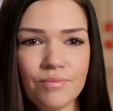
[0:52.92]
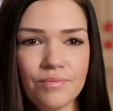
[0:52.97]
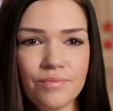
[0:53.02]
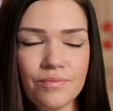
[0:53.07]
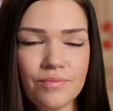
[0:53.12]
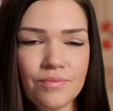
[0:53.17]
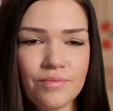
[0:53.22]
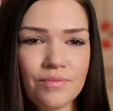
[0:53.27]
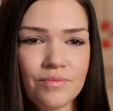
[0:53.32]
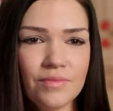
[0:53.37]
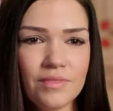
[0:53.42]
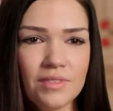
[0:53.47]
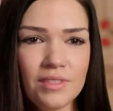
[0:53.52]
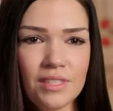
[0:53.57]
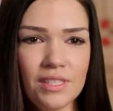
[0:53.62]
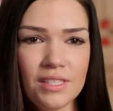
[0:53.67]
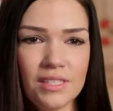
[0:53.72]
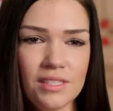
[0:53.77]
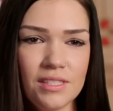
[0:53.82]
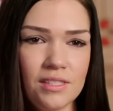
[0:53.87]
she can just
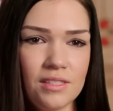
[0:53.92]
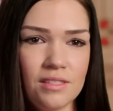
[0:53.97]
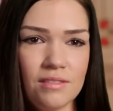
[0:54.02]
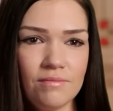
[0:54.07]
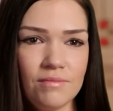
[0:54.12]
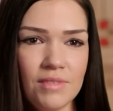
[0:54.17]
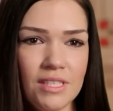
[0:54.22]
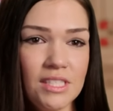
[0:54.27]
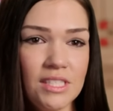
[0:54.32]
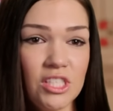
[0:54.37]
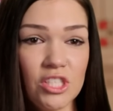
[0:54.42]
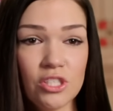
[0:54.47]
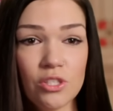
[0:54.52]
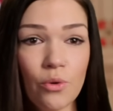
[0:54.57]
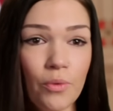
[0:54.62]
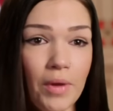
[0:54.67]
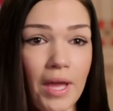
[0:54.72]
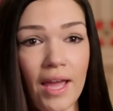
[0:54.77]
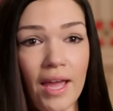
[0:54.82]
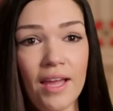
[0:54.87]
add that to the
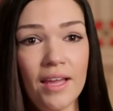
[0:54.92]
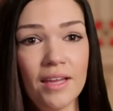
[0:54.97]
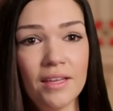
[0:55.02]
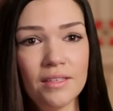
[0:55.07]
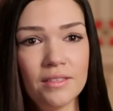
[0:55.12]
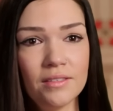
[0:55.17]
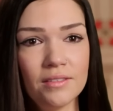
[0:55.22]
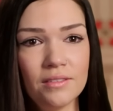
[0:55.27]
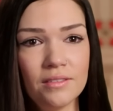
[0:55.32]
long list of